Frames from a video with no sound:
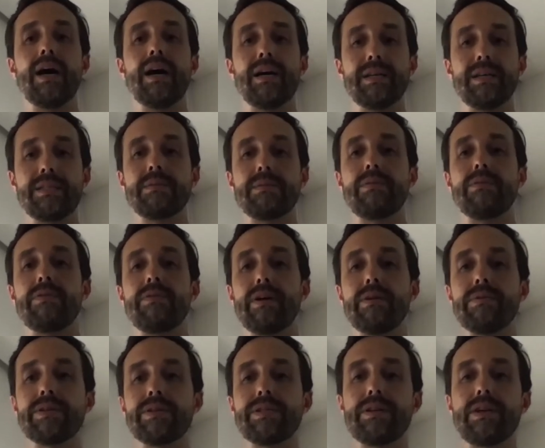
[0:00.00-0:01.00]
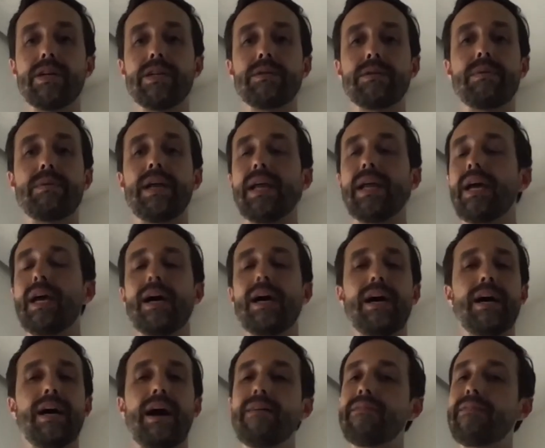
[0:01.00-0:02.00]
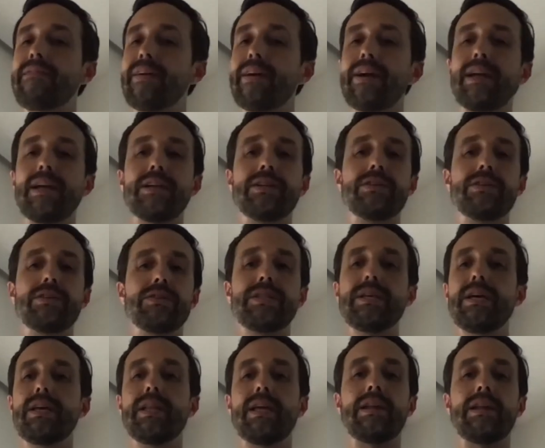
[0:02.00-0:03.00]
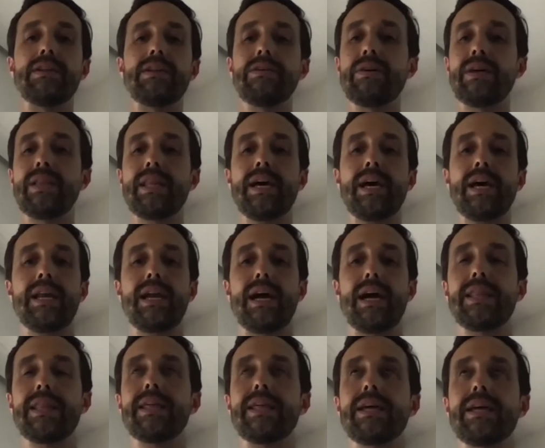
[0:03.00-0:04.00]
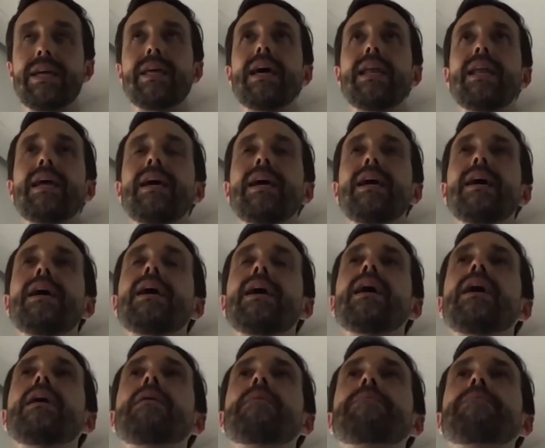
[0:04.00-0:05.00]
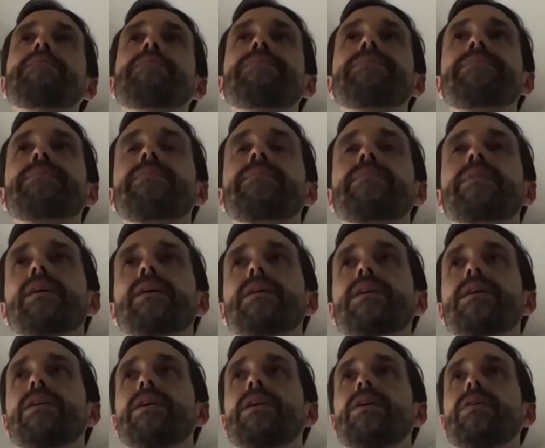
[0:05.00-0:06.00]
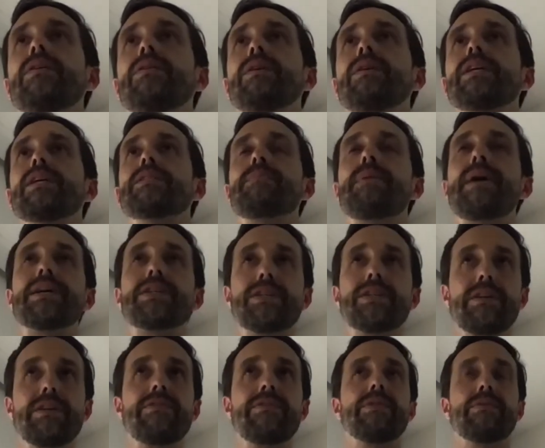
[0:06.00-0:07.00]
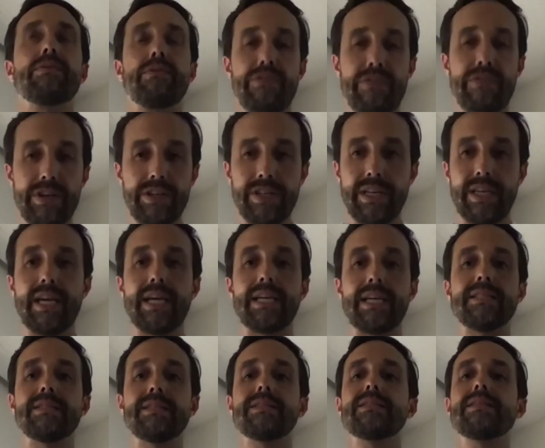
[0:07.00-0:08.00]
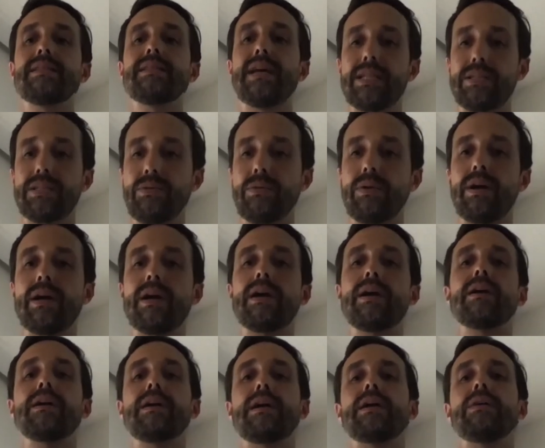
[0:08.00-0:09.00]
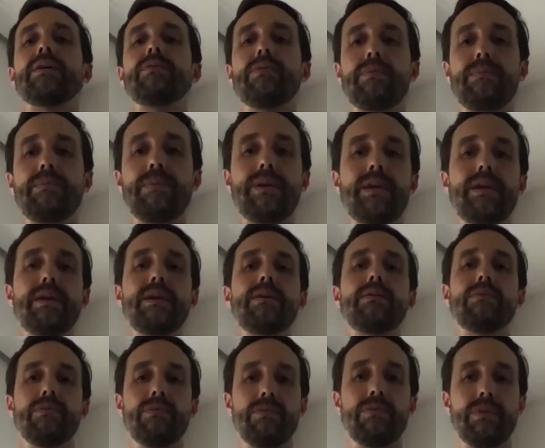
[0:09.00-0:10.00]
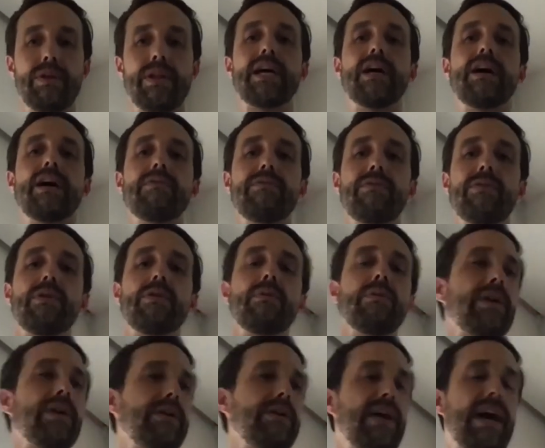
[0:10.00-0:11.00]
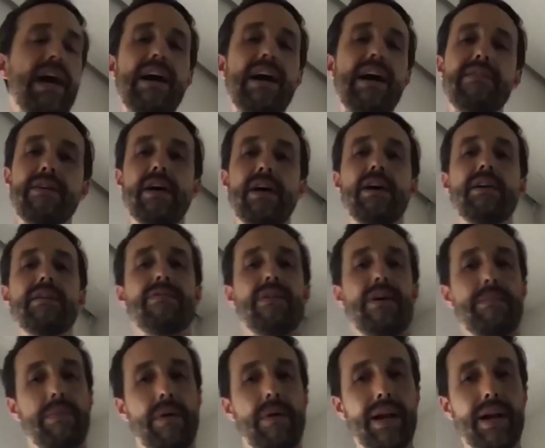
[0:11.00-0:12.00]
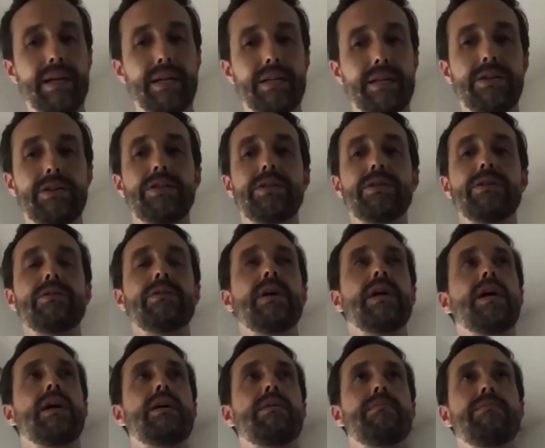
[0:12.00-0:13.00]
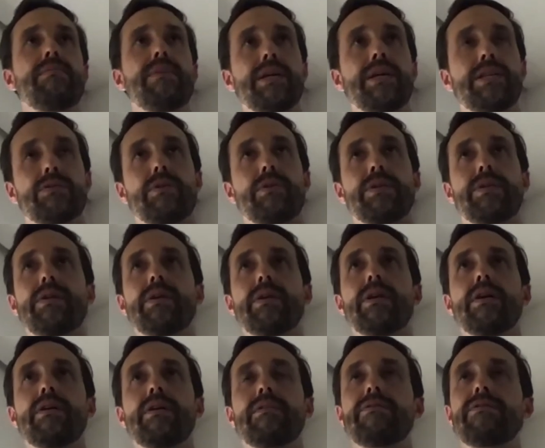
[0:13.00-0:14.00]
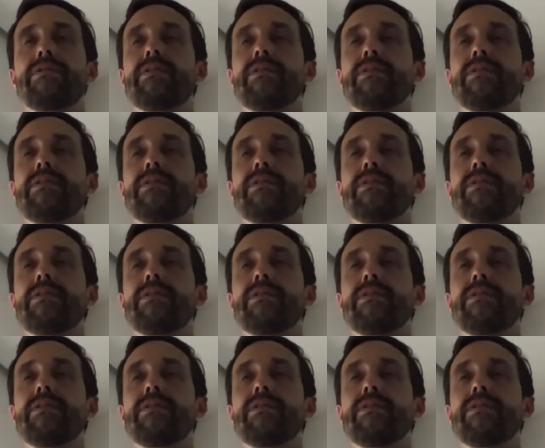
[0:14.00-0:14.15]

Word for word: some of our research, but I, am very interested in doing that. I think that, um, you know, especially for revision cases, that's where it would be really helpful where you have fibrotic tissue mixed with nerve.